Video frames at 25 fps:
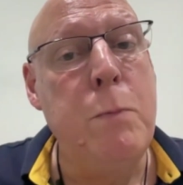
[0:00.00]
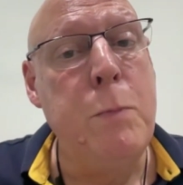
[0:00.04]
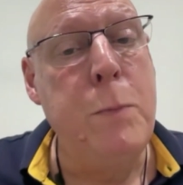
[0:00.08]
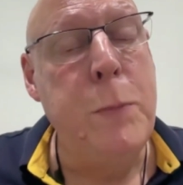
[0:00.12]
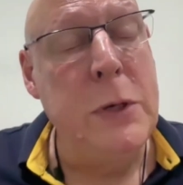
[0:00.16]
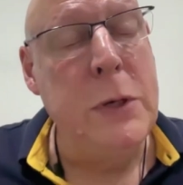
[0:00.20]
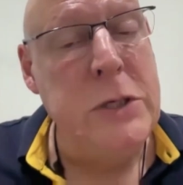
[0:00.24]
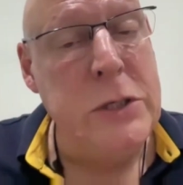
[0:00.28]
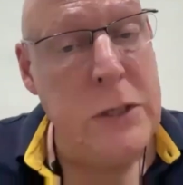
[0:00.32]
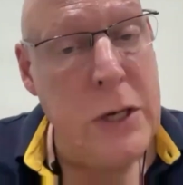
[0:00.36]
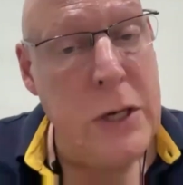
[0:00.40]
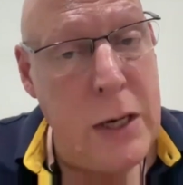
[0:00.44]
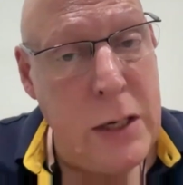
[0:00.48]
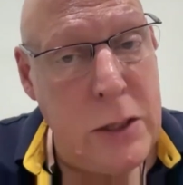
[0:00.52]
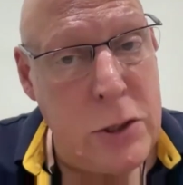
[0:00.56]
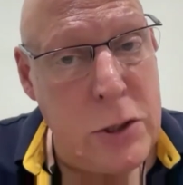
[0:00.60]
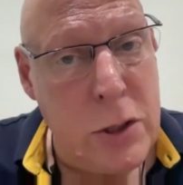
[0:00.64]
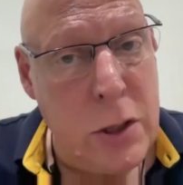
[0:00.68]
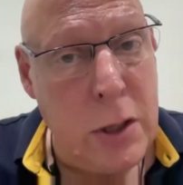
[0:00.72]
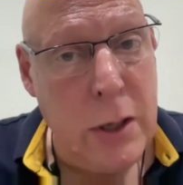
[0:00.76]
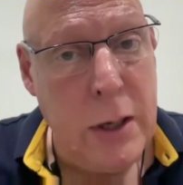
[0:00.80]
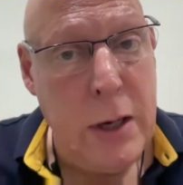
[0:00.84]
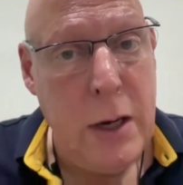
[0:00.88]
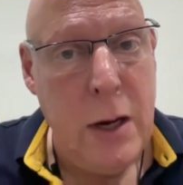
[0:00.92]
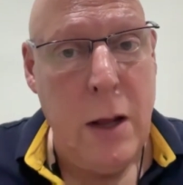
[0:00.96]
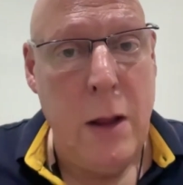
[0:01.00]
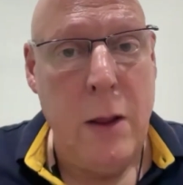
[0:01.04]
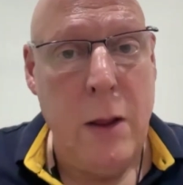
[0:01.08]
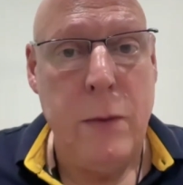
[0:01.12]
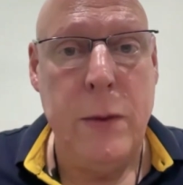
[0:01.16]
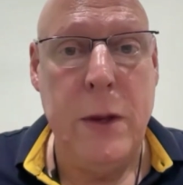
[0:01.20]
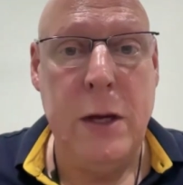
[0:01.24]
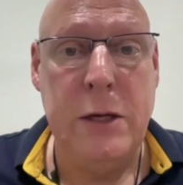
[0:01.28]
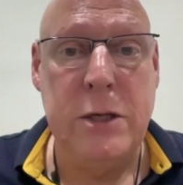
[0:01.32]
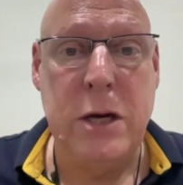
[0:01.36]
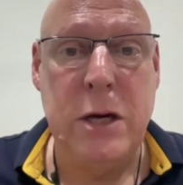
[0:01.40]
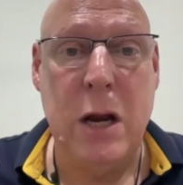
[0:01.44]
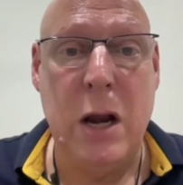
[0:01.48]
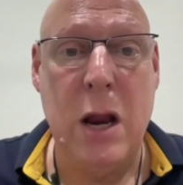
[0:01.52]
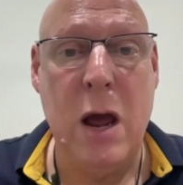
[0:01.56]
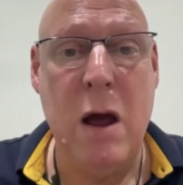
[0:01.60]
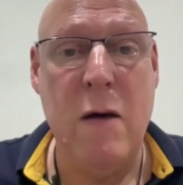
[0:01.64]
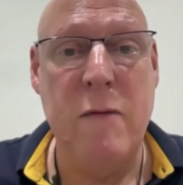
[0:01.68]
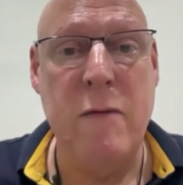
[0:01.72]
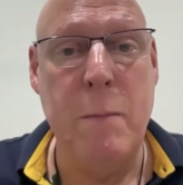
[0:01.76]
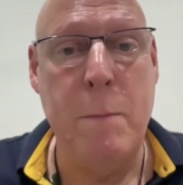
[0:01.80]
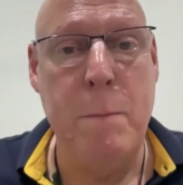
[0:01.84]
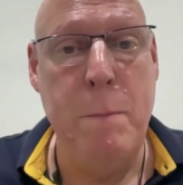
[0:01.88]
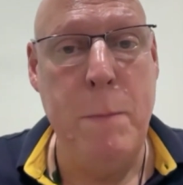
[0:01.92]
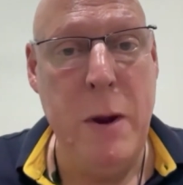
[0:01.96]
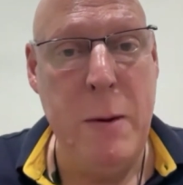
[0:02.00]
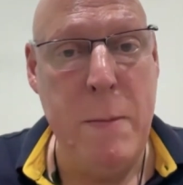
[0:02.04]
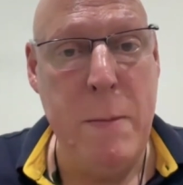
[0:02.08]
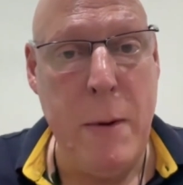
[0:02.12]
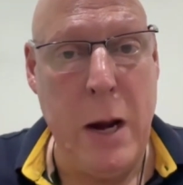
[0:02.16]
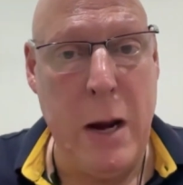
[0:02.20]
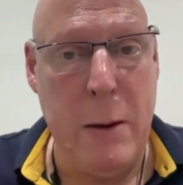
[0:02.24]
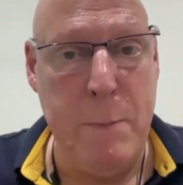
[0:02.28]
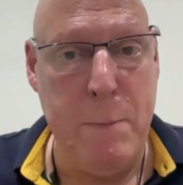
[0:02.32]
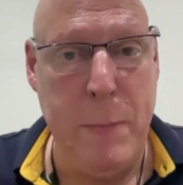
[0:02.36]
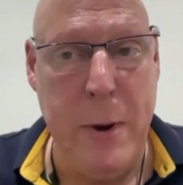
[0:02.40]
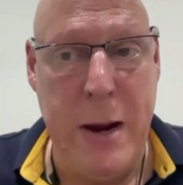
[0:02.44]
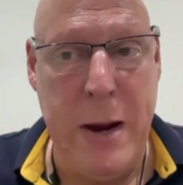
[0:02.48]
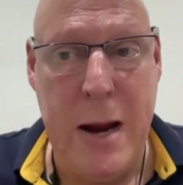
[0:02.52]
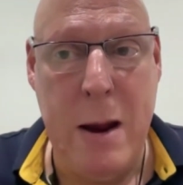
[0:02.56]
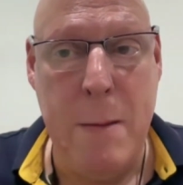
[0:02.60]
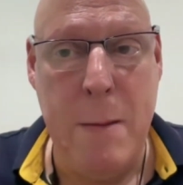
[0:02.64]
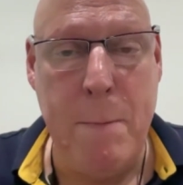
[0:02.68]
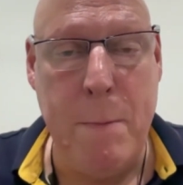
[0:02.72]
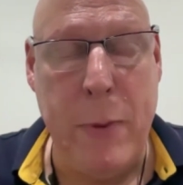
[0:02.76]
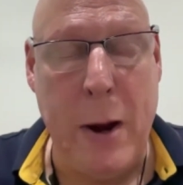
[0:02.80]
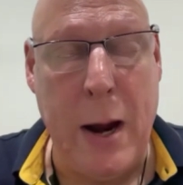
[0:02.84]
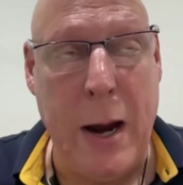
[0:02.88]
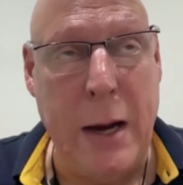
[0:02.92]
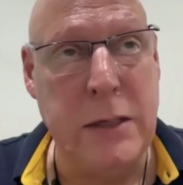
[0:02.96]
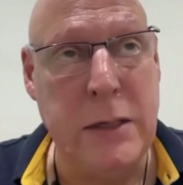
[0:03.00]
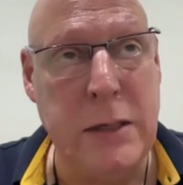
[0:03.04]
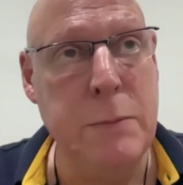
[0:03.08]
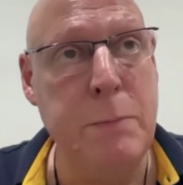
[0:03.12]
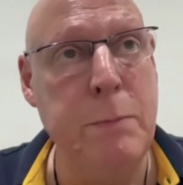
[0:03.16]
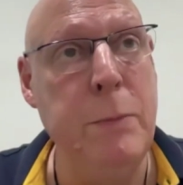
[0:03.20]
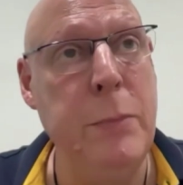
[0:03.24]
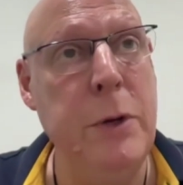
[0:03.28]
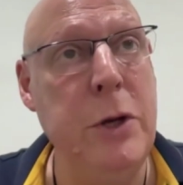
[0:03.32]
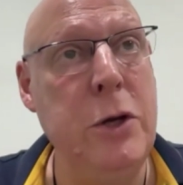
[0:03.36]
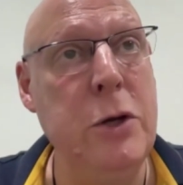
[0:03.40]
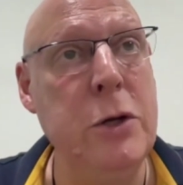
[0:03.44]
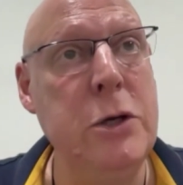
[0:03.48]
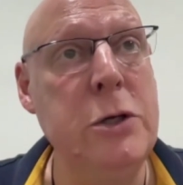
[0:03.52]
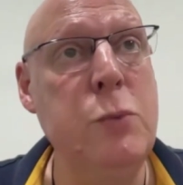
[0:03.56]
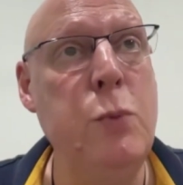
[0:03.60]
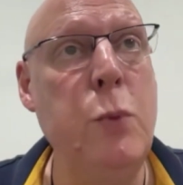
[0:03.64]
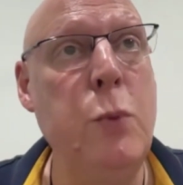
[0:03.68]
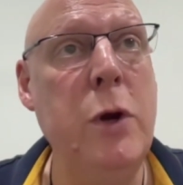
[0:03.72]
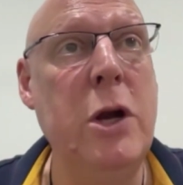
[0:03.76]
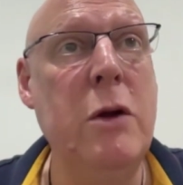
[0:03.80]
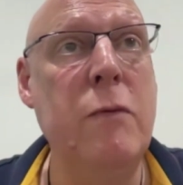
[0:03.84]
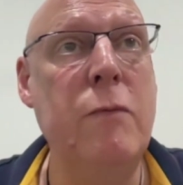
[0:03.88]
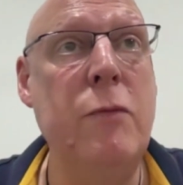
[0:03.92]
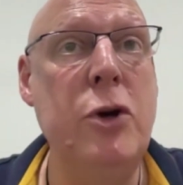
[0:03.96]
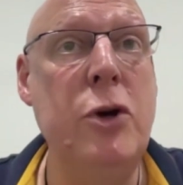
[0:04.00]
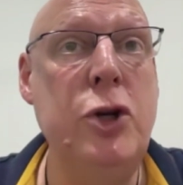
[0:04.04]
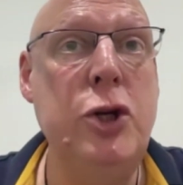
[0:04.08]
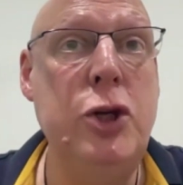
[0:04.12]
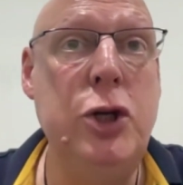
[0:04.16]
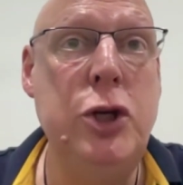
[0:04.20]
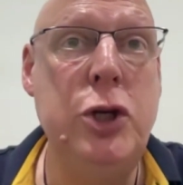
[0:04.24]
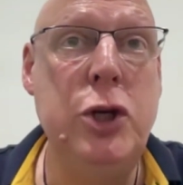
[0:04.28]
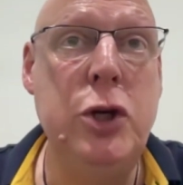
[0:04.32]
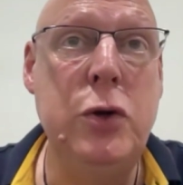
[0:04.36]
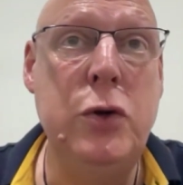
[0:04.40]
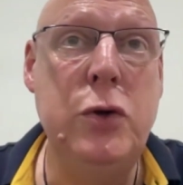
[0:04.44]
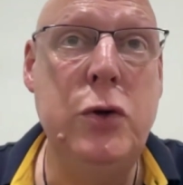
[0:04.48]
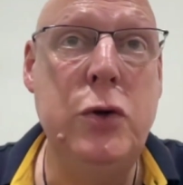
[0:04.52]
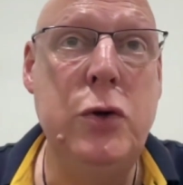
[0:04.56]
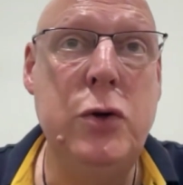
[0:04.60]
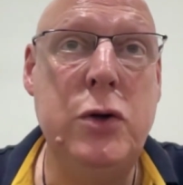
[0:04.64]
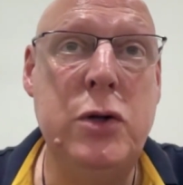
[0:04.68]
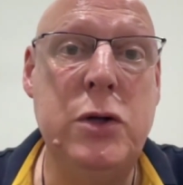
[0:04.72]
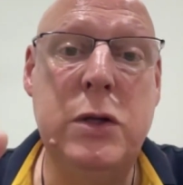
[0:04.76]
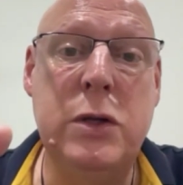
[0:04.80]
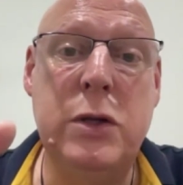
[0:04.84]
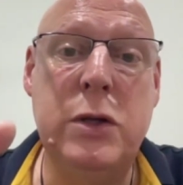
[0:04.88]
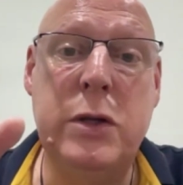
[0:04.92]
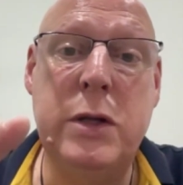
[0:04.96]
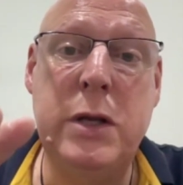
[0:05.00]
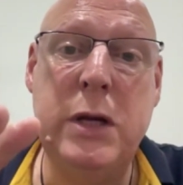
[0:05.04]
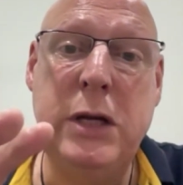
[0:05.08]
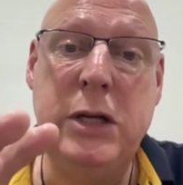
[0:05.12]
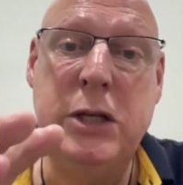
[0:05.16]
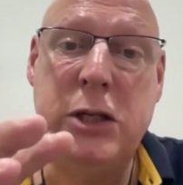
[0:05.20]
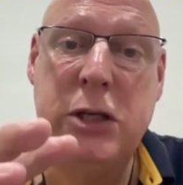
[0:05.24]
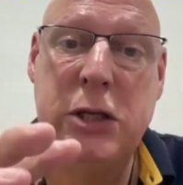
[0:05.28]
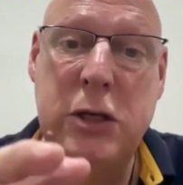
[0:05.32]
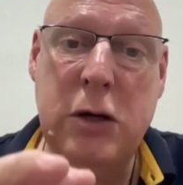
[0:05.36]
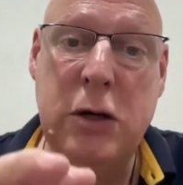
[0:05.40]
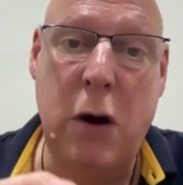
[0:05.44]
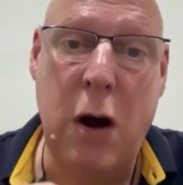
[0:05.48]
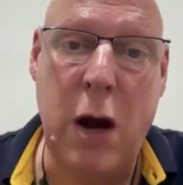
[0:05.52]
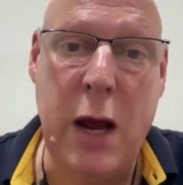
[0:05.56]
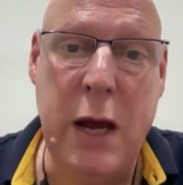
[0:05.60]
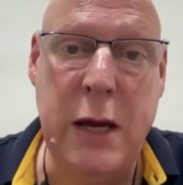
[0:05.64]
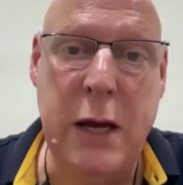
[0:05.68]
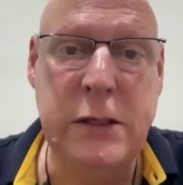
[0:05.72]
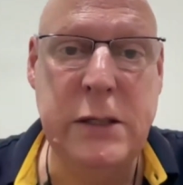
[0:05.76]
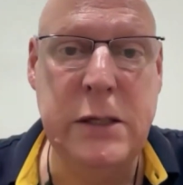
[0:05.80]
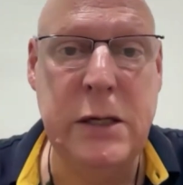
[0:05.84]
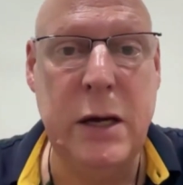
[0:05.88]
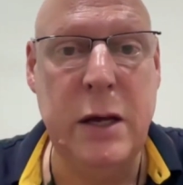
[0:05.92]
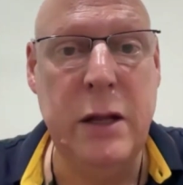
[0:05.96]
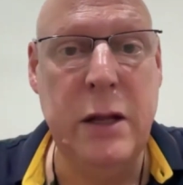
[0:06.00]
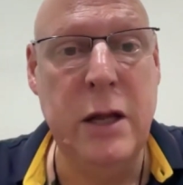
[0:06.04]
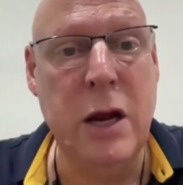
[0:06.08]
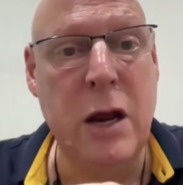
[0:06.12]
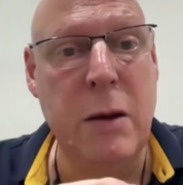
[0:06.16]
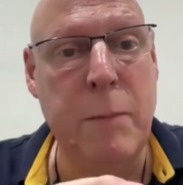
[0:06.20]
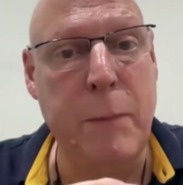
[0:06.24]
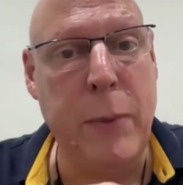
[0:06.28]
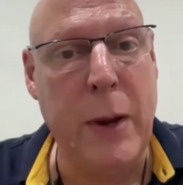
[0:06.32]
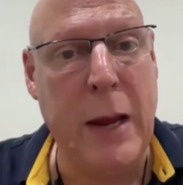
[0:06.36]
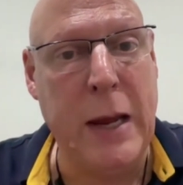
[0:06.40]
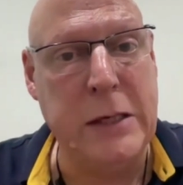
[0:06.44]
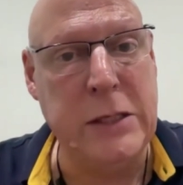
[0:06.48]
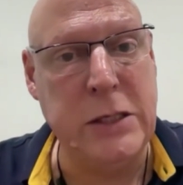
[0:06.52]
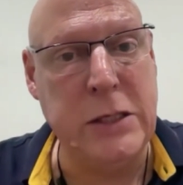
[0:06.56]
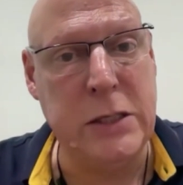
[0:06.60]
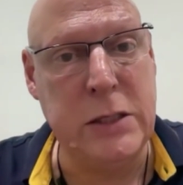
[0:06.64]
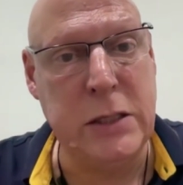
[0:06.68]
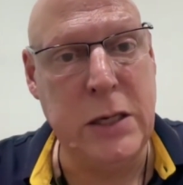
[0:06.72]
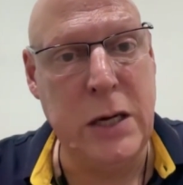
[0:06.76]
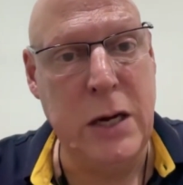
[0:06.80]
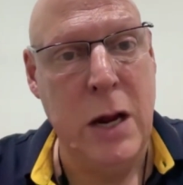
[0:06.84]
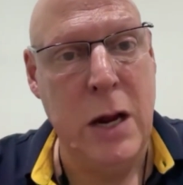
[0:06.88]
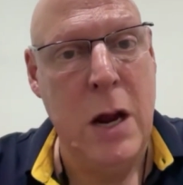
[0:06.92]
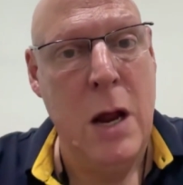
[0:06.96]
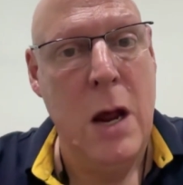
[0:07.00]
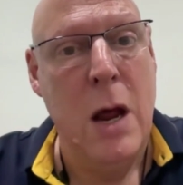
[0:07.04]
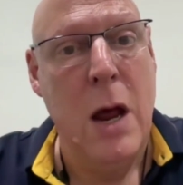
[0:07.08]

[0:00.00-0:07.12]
potentially that's going to have a big impact because we can reduce the size and the capacity